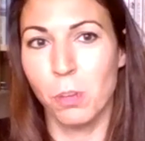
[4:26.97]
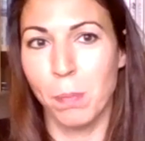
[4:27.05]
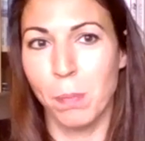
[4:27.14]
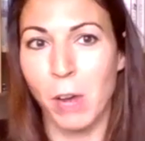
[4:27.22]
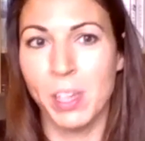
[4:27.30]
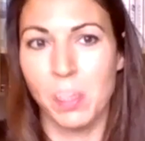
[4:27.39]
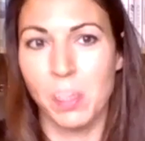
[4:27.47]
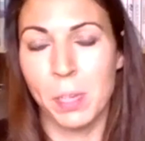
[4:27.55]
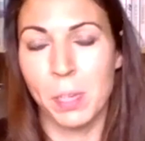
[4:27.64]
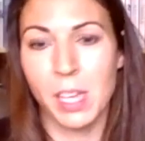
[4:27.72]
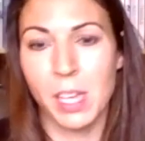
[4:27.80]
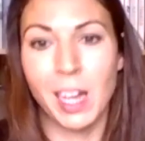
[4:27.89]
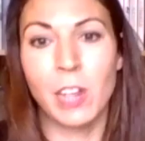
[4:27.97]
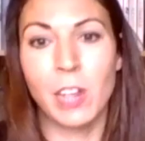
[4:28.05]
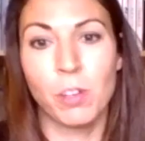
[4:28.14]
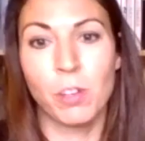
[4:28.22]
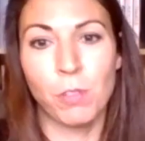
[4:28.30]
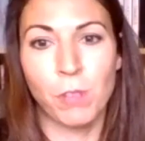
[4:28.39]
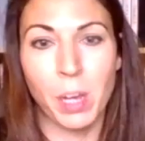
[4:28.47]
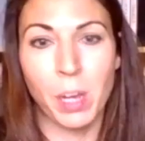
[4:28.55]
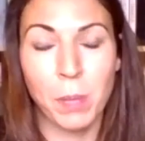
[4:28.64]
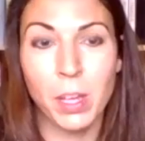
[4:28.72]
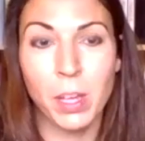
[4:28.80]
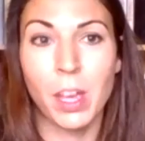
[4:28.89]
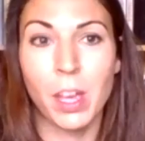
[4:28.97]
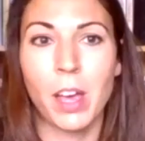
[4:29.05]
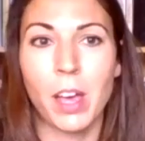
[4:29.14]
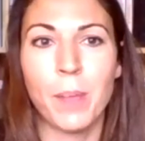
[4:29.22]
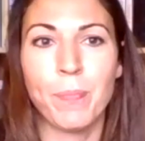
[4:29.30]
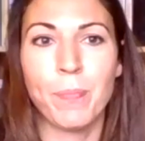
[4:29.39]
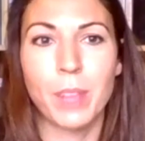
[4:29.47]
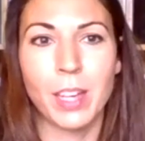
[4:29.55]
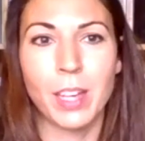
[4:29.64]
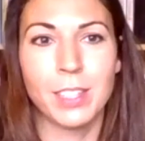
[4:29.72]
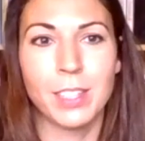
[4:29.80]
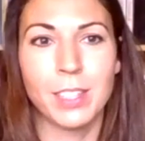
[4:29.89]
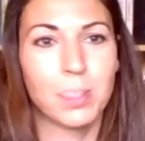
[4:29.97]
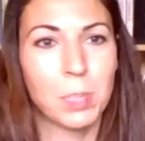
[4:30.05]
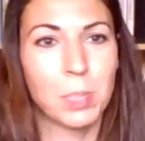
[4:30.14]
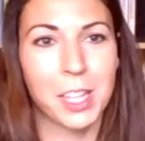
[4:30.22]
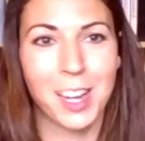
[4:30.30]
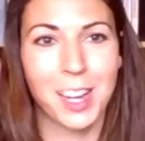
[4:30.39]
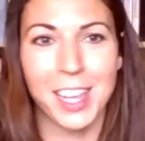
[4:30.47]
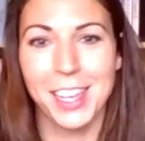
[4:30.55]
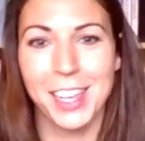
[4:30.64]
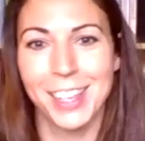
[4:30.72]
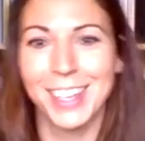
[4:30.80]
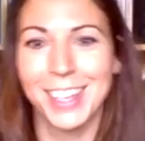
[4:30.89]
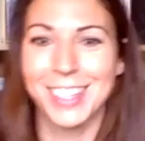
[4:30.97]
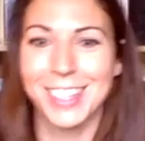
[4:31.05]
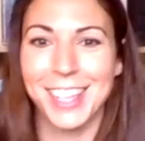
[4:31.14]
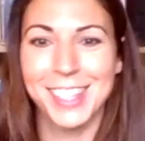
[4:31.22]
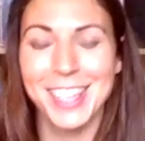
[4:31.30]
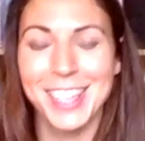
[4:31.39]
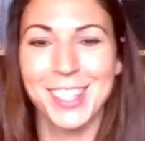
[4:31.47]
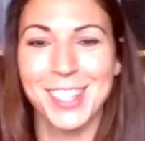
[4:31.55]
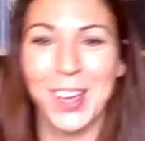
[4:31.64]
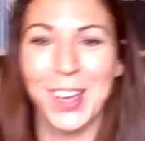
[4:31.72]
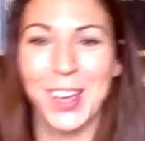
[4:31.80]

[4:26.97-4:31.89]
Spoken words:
Berries are particularly good for fiber and particularly tasty. So